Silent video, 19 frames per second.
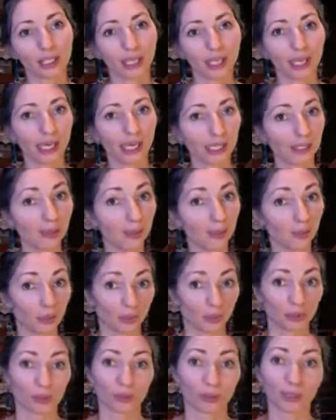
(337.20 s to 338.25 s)
and you
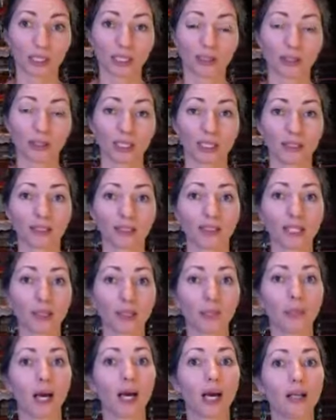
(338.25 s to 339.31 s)
want to see the
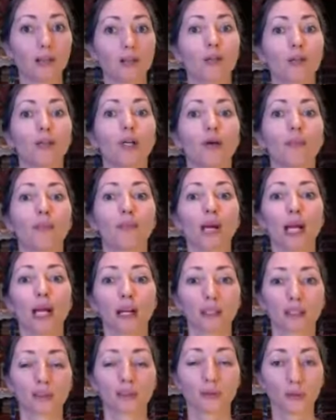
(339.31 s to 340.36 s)
landscape as you come
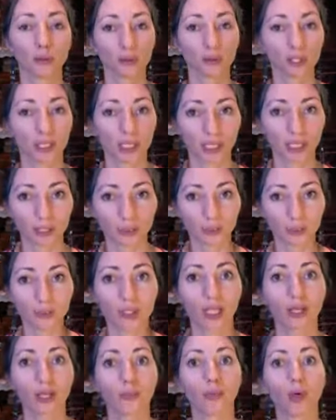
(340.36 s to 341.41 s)
back, so you take your
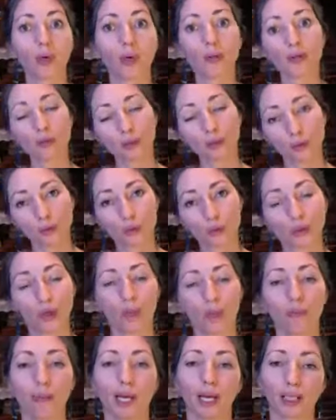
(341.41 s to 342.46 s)
time also to
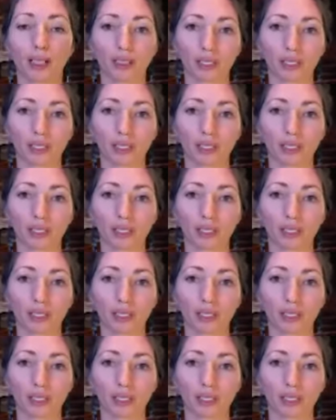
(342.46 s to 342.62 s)
come back.